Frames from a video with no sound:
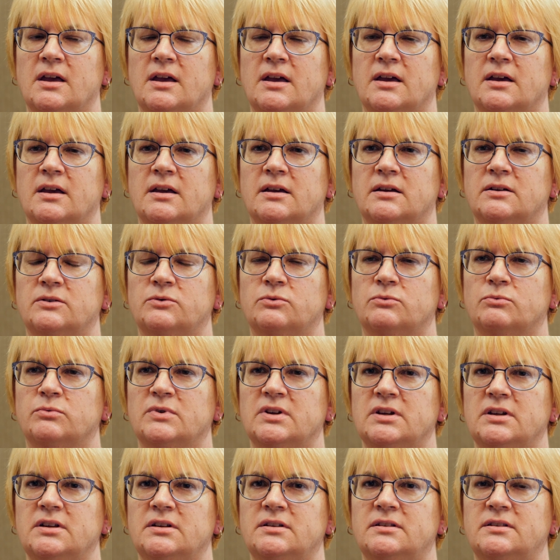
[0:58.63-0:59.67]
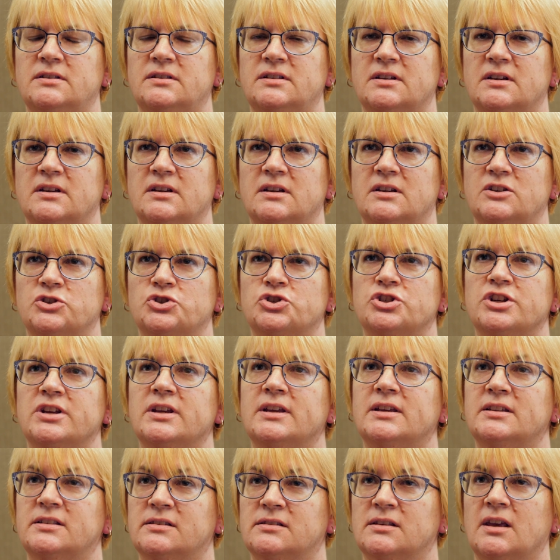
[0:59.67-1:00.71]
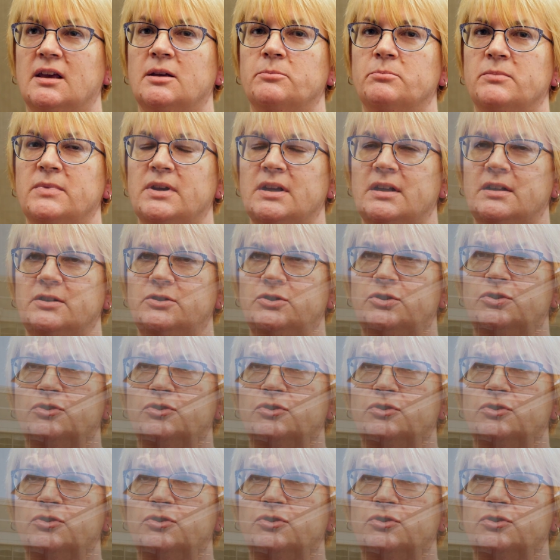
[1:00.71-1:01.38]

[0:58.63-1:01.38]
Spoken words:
and she sent me